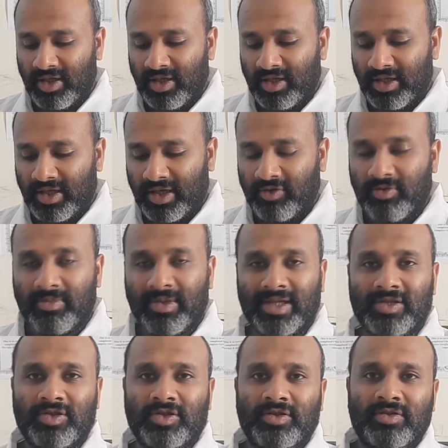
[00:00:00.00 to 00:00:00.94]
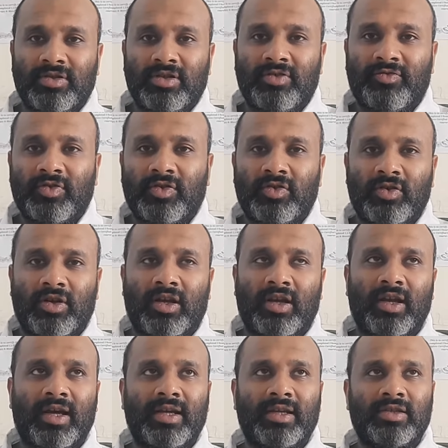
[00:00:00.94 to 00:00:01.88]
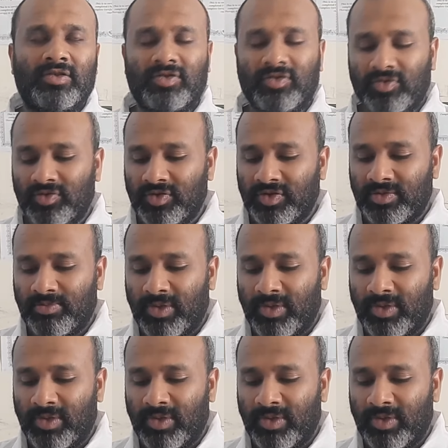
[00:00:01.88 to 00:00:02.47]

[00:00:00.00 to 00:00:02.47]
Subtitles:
Now imagine if you got a client whose